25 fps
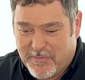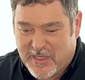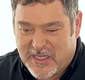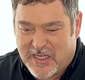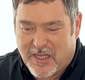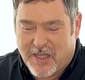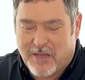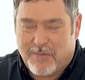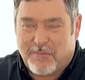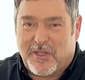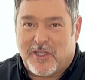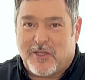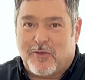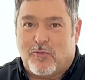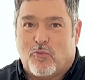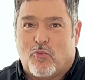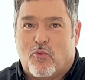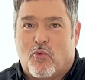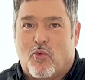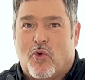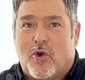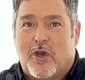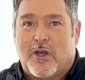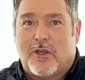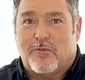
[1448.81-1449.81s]

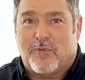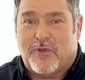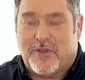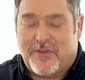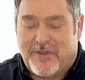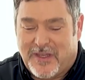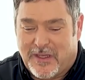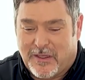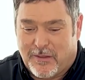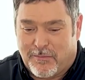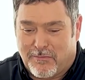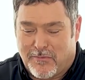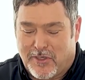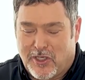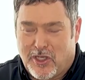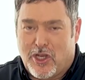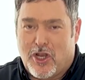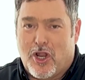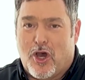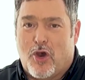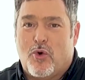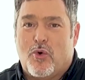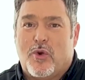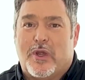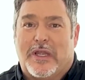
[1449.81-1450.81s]
becoming one with Him,
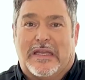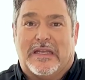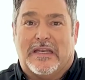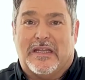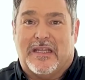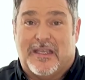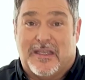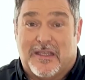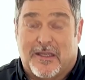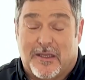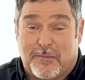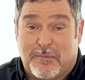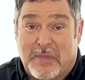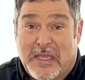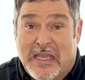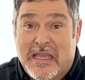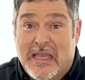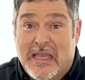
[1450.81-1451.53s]
knowing Him,